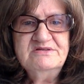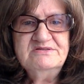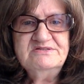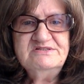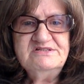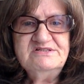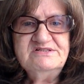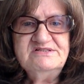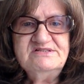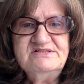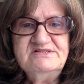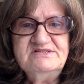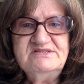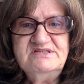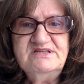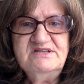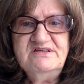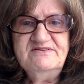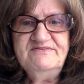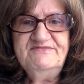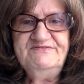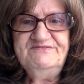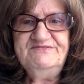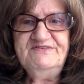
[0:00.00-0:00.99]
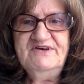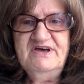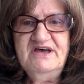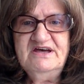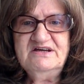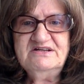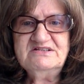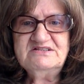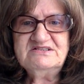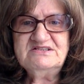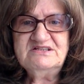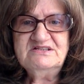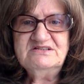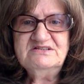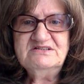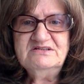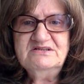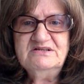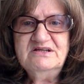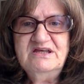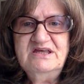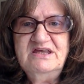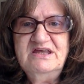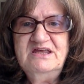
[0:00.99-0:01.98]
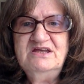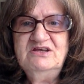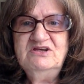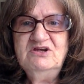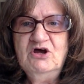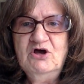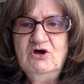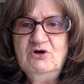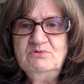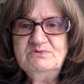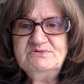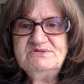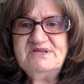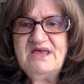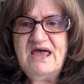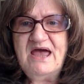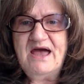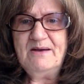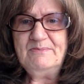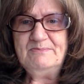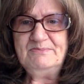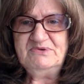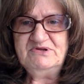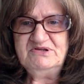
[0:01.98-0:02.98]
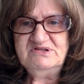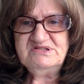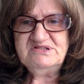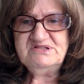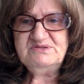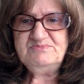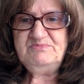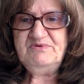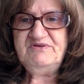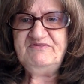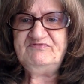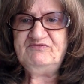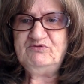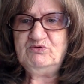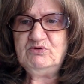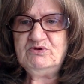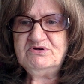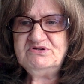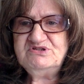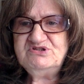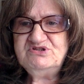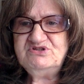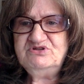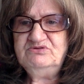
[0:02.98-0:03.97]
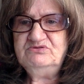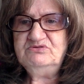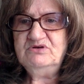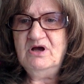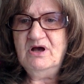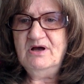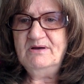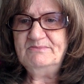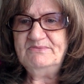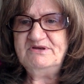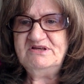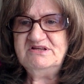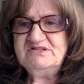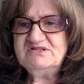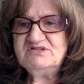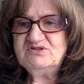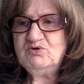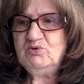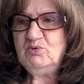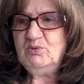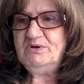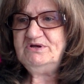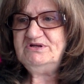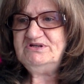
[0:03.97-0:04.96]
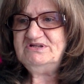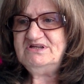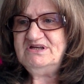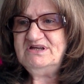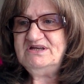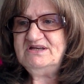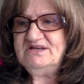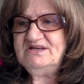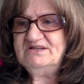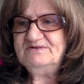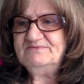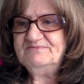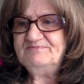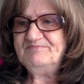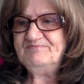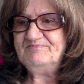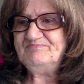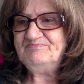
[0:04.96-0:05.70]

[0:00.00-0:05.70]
This is the effect he knows happens before tsunami is going to hit